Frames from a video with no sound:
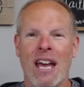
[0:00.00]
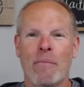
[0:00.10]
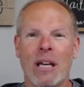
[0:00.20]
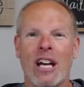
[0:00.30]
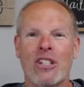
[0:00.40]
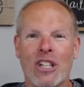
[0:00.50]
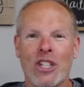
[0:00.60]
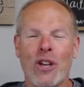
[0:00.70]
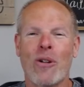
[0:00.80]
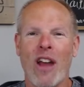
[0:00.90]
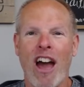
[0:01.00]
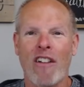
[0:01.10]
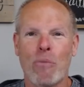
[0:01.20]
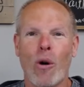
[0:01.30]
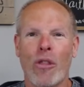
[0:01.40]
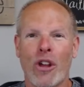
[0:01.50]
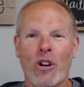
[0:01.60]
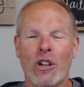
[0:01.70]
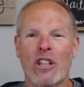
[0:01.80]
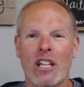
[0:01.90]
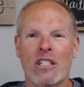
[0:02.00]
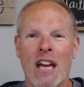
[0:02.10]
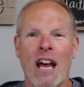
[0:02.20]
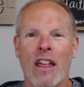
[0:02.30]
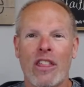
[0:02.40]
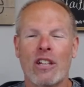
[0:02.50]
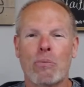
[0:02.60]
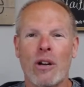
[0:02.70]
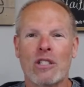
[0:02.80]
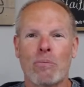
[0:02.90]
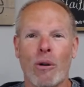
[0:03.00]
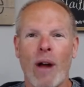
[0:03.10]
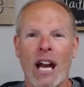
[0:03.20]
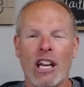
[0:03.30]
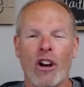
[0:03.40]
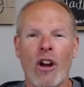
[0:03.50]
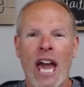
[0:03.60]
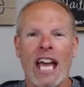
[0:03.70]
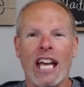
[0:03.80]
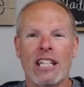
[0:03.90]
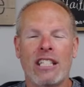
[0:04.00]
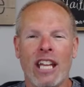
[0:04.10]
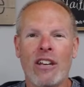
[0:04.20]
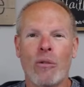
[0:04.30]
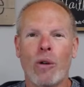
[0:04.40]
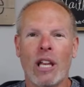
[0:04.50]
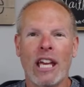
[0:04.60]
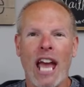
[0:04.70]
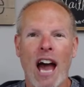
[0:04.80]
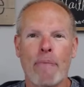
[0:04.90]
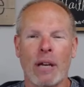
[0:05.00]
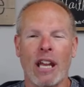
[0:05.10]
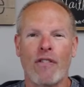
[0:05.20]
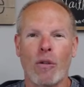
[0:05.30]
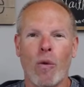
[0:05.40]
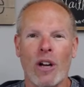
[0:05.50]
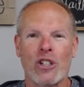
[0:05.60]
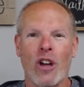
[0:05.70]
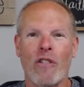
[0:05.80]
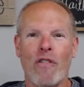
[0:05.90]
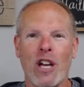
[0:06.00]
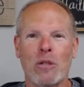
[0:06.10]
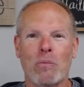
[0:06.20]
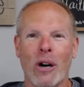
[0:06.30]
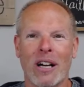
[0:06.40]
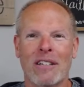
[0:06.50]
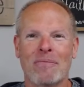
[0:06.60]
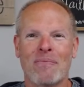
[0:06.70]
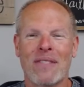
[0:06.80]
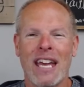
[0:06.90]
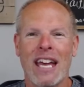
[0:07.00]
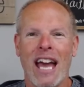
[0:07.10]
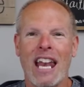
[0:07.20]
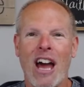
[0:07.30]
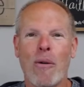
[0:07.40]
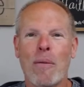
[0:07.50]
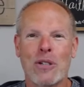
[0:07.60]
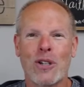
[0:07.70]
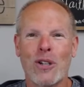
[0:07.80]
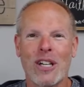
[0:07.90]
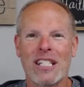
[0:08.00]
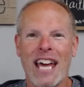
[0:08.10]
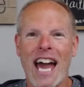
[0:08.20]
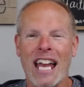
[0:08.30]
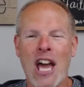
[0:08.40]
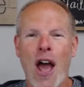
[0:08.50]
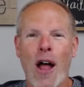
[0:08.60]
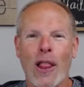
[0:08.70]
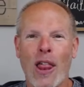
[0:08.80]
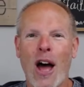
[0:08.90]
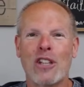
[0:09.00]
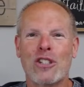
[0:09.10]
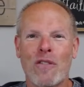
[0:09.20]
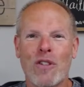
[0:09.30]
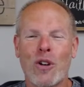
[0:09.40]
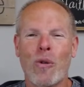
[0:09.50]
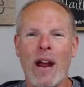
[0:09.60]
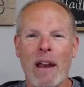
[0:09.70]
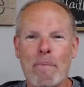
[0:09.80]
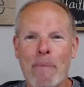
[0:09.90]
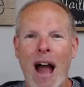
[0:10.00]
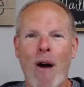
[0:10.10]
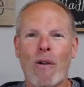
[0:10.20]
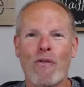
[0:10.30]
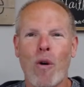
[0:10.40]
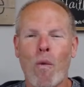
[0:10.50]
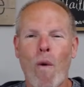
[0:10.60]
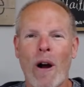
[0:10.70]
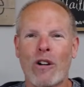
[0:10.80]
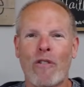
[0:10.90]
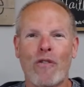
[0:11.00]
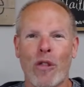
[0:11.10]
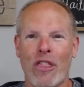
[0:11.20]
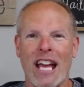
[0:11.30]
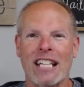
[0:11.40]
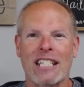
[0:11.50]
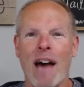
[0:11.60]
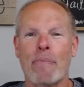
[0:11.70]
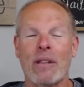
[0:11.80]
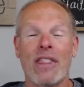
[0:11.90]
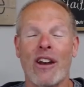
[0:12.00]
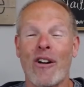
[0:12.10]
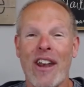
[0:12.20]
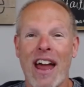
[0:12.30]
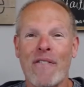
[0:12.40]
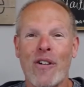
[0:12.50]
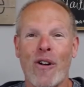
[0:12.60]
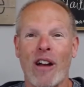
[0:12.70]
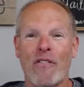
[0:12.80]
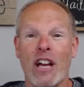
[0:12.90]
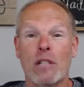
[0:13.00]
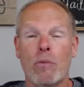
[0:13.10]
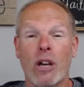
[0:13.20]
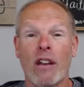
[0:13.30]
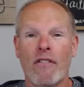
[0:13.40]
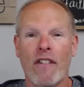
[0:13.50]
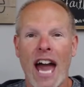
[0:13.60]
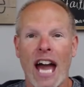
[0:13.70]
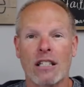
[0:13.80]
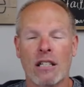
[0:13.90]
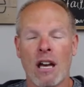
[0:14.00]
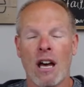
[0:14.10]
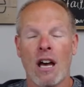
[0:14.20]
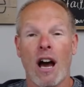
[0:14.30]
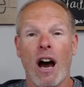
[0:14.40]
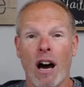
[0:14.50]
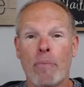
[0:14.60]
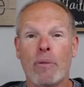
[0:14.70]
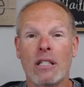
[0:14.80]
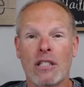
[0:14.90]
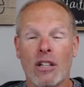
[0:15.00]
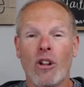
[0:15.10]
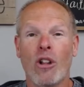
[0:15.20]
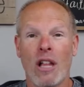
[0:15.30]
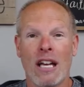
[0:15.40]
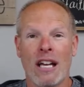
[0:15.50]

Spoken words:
Because you and I have both heard this principle right here. It didn't really happen if it wasn't on Facebook. And how absurd is that? Lots of great, powerful, wonderful things happen that are never on Facebook. In fact, up until